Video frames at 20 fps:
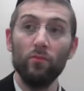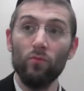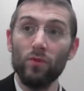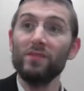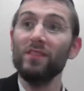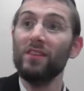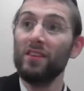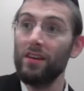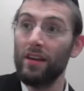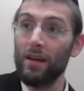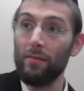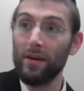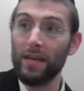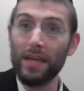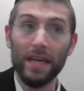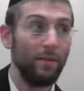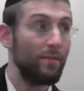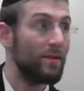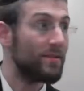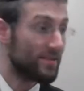What's a kiyam? A
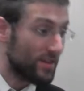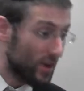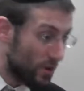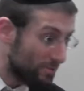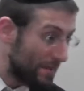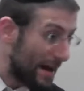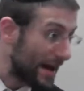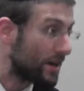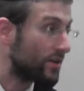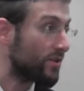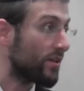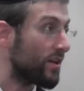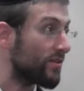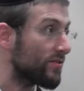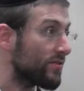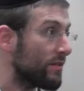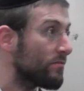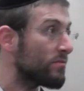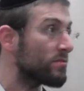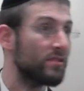kiyam means they're makar the
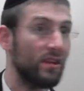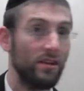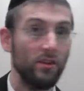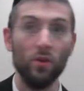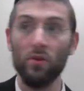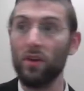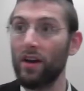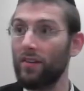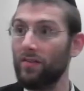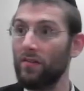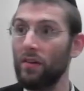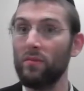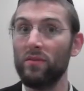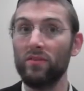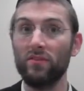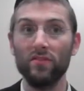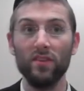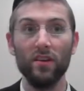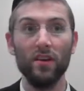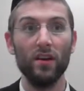chasimas. They know the
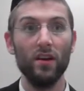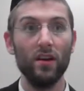chasimas.